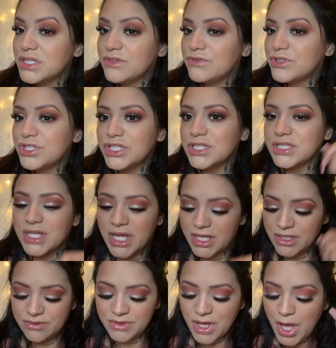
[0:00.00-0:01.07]
for just kind
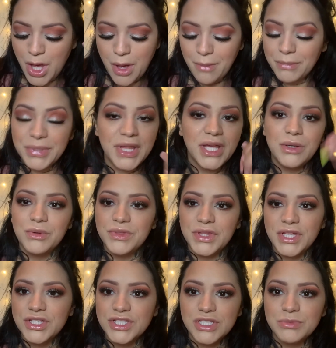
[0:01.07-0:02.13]
of playing with it
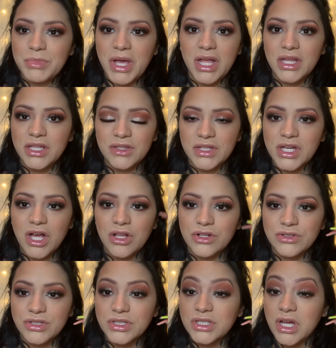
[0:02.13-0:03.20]
and just piling the
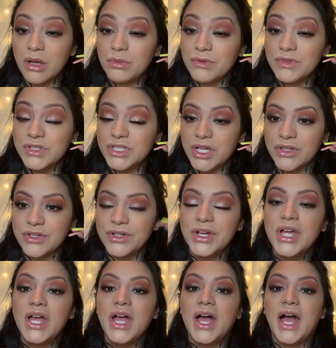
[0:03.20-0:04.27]
colors on top of each other.
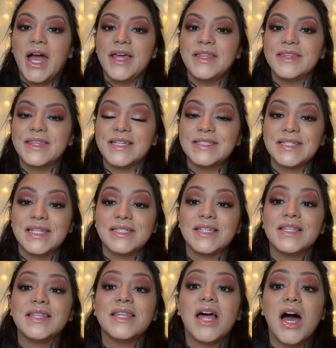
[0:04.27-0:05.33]
I think that says a
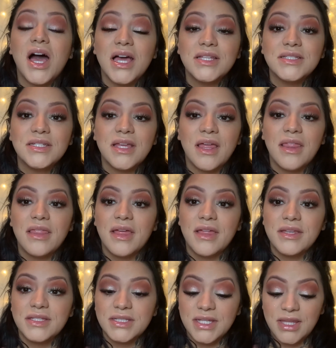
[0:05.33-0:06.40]
lot
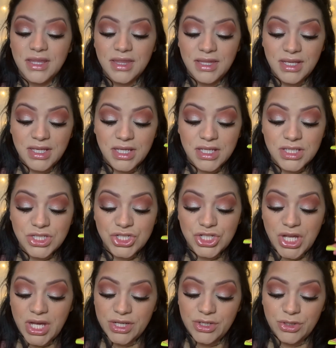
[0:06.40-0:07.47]
that the
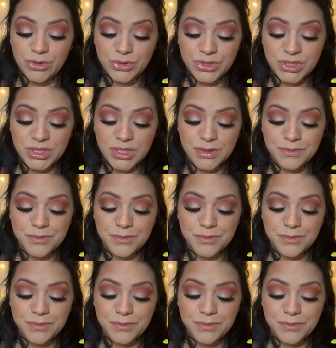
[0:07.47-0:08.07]
shadows